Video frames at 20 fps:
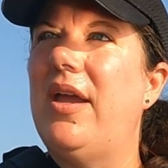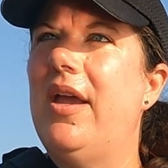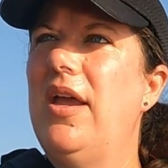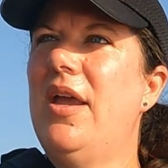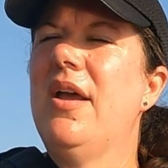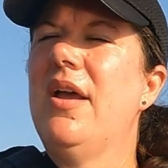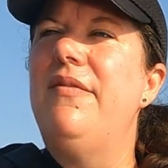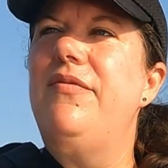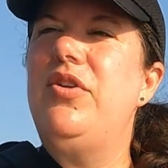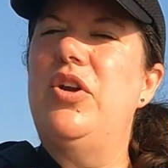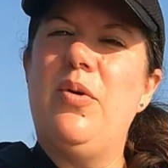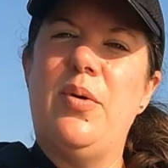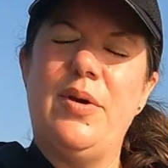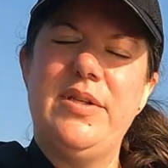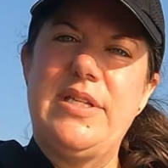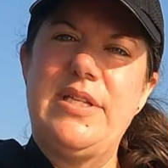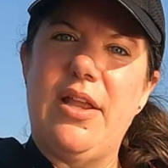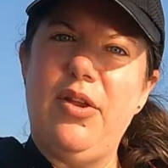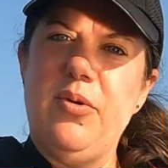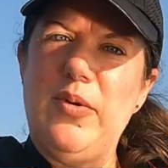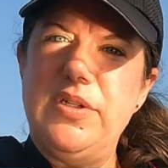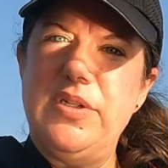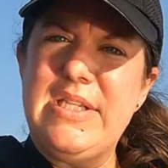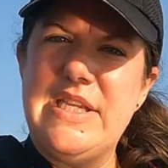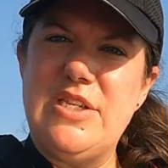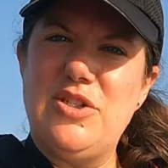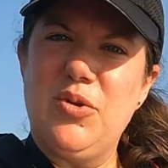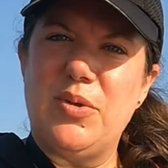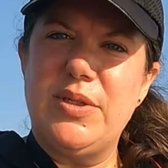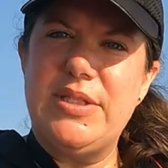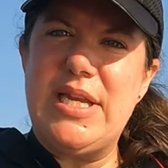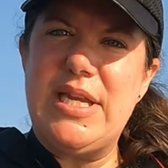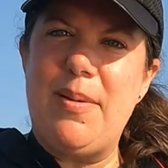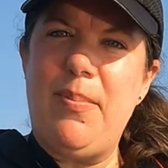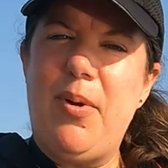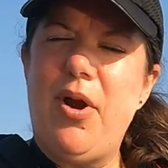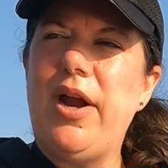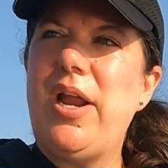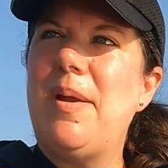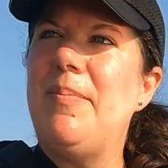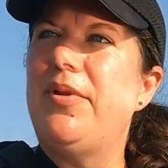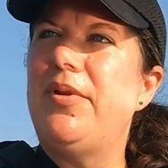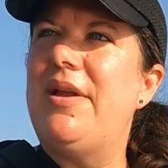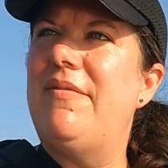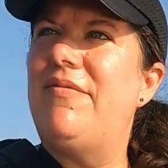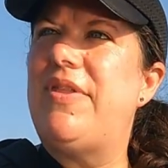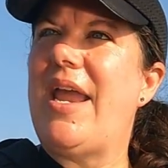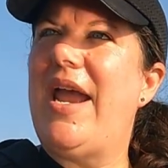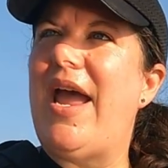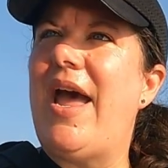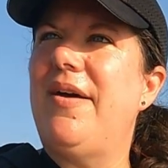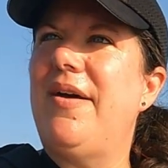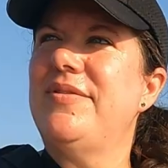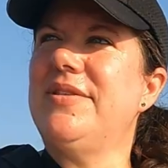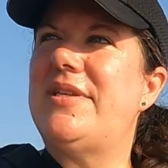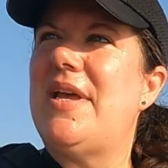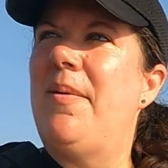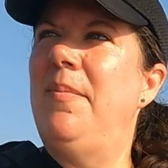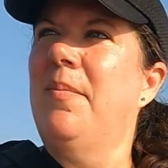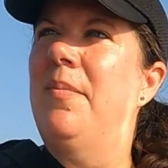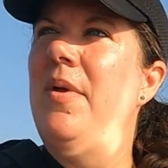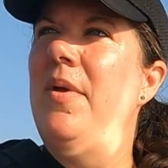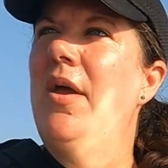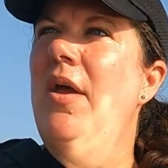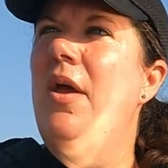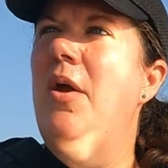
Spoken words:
if you go on Delaware Seashore State Park, I believe they have some